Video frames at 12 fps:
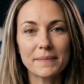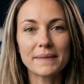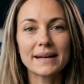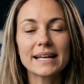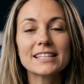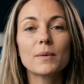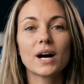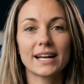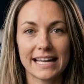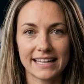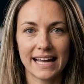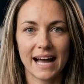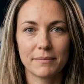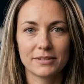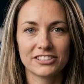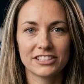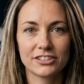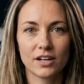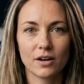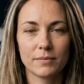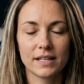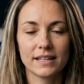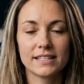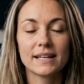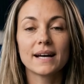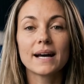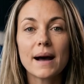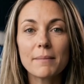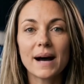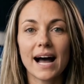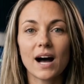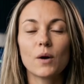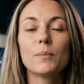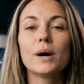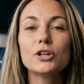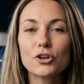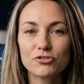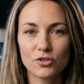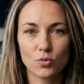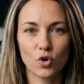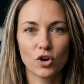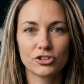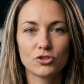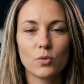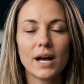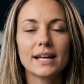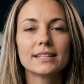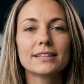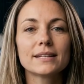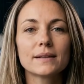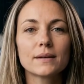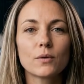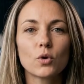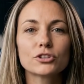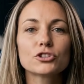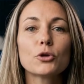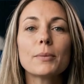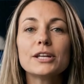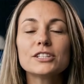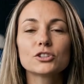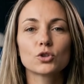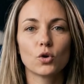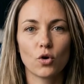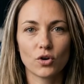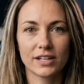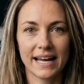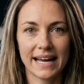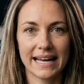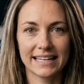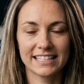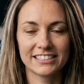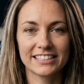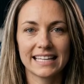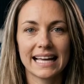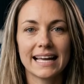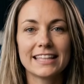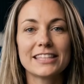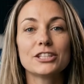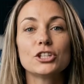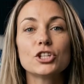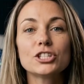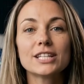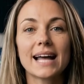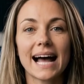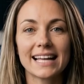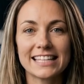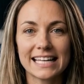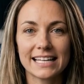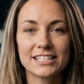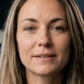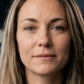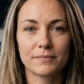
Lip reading: Its market cap is determined by how much of the world's wealth wants to be stored in a scarce digital asset.